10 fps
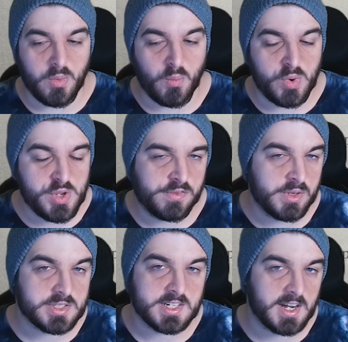When you
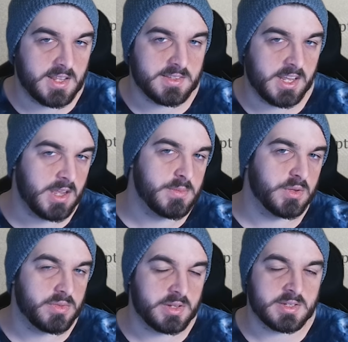first start out the game,
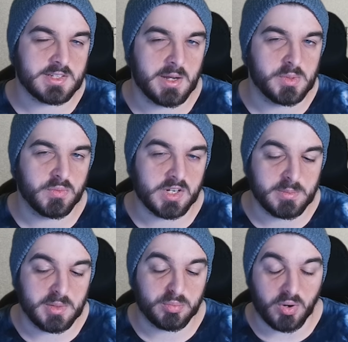there are things I would
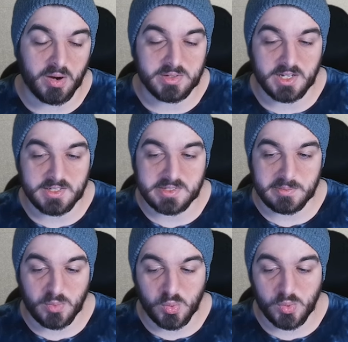recommend
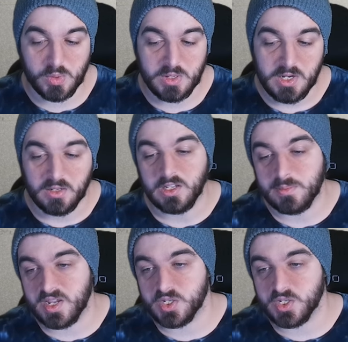prioritizing more, like making